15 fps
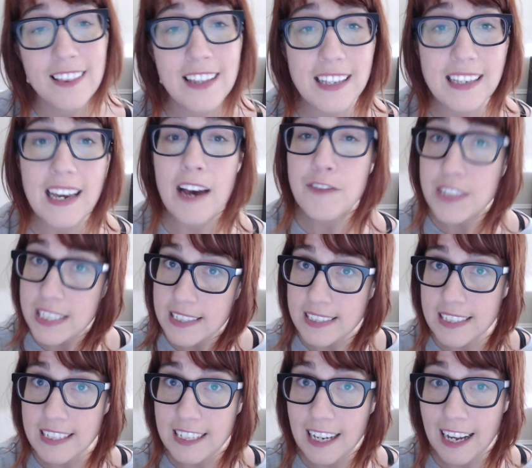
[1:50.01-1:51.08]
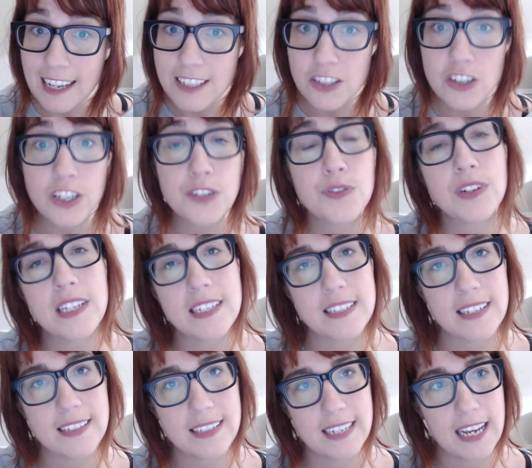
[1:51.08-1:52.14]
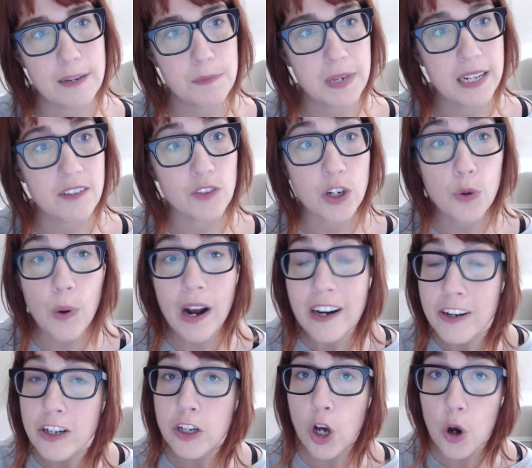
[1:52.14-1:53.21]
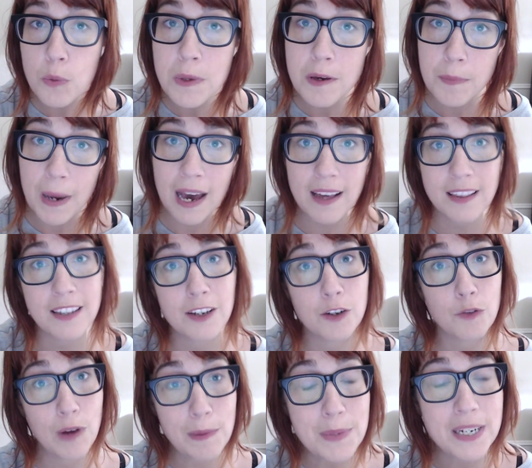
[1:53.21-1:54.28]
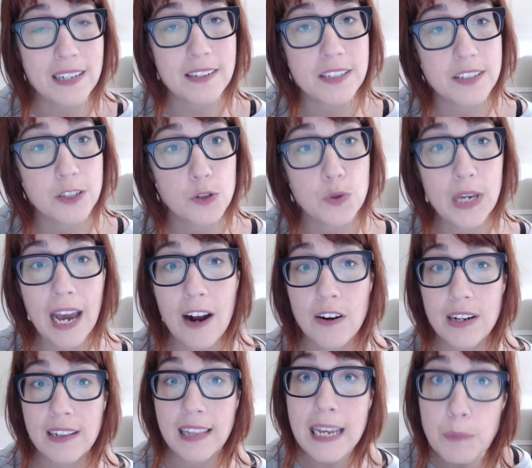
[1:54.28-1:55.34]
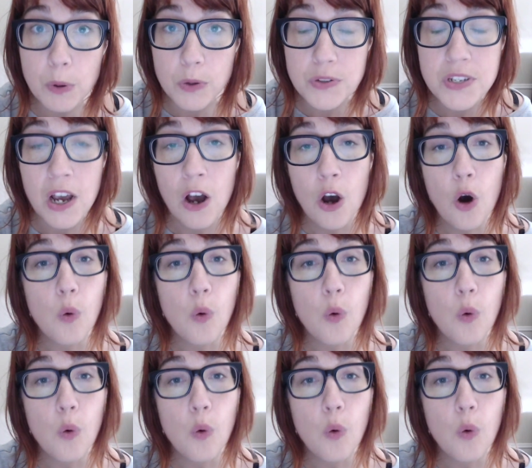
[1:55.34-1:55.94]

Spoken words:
The FTC has just released a statement requiring homeopathic remedies to carry labels,